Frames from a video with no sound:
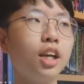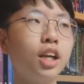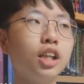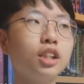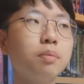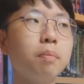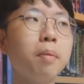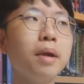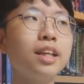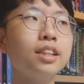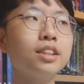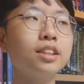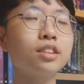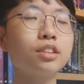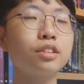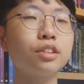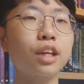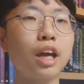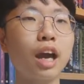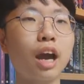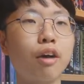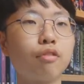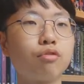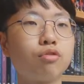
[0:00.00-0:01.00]
is
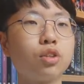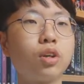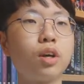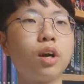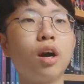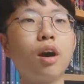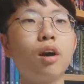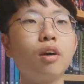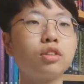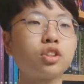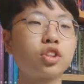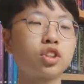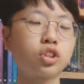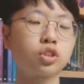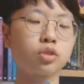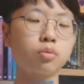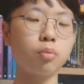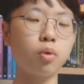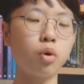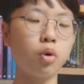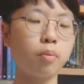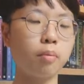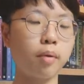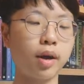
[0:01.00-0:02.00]
basically after a
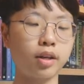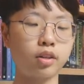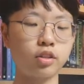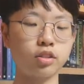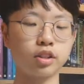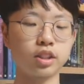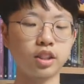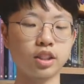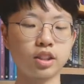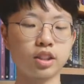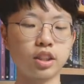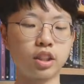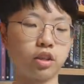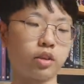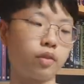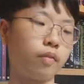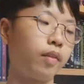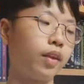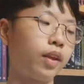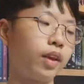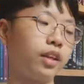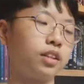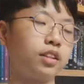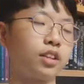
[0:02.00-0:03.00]
small minor detail
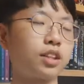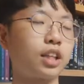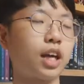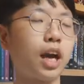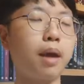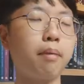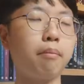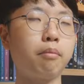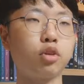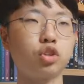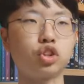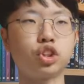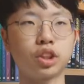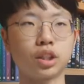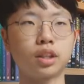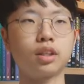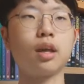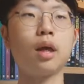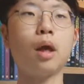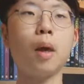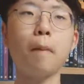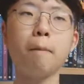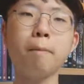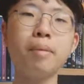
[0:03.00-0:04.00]
in the Time Machine.
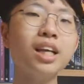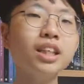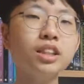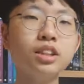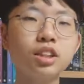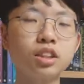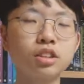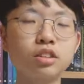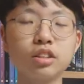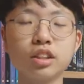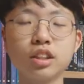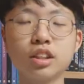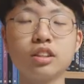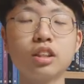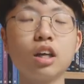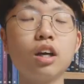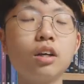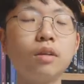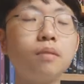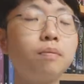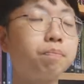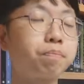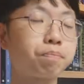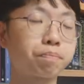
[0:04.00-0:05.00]
Basically,
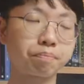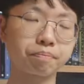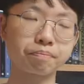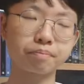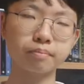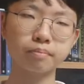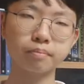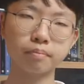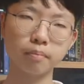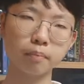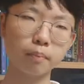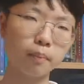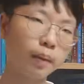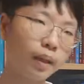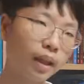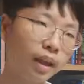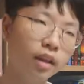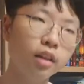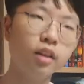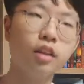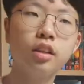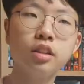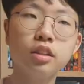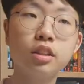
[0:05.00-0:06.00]
the
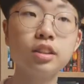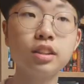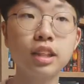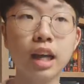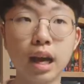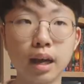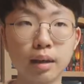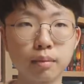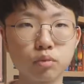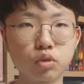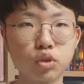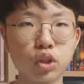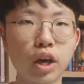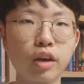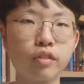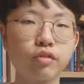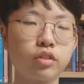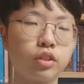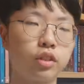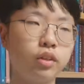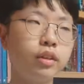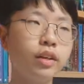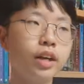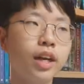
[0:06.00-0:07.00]
the time
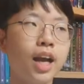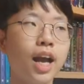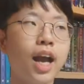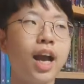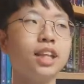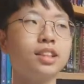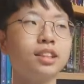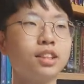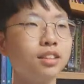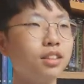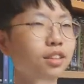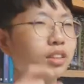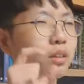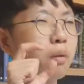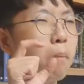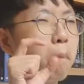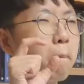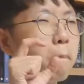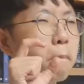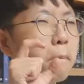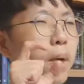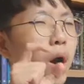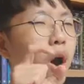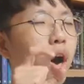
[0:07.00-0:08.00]
traveler has a little
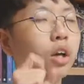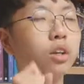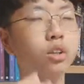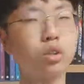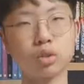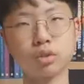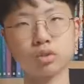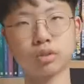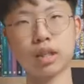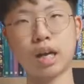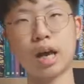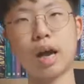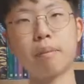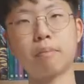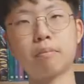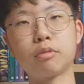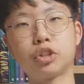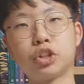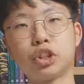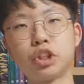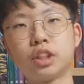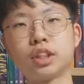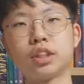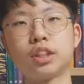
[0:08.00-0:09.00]
model time
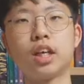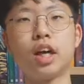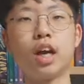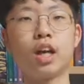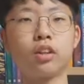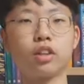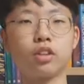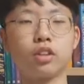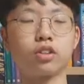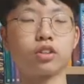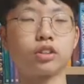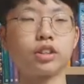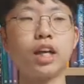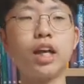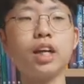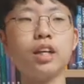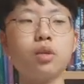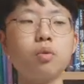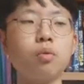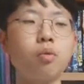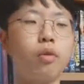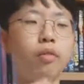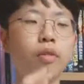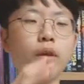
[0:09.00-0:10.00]
machine, a little
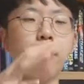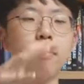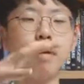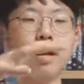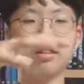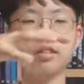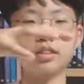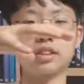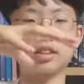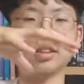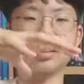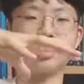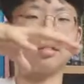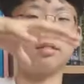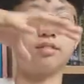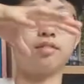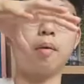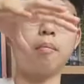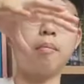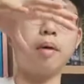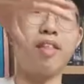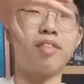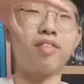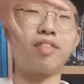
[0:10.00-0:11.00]
tiny one about this
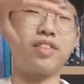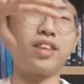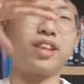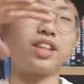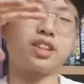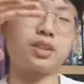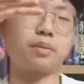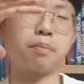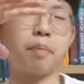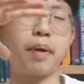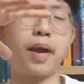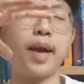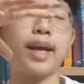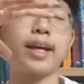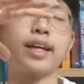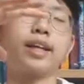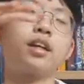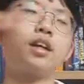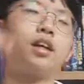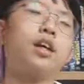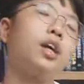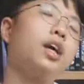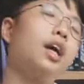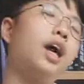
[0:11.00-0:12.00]
about this
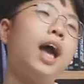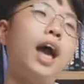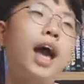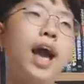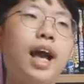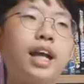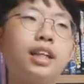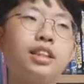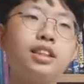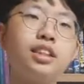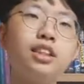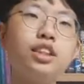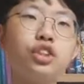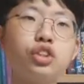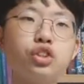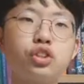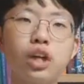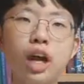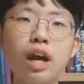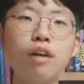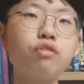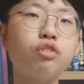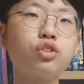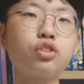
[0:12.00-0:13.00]
big, and he
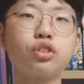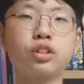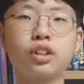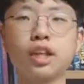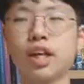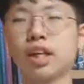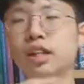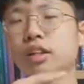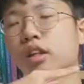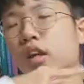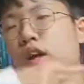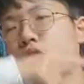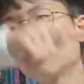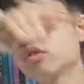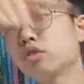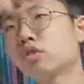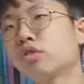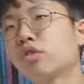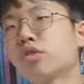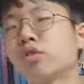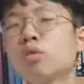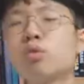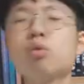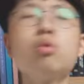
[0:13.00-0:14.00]
travels it
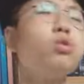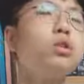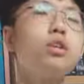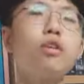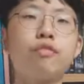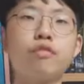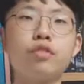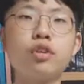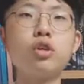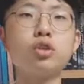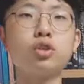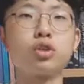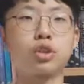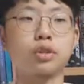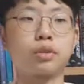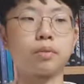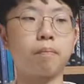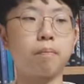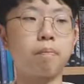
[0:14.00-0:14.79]
through the future.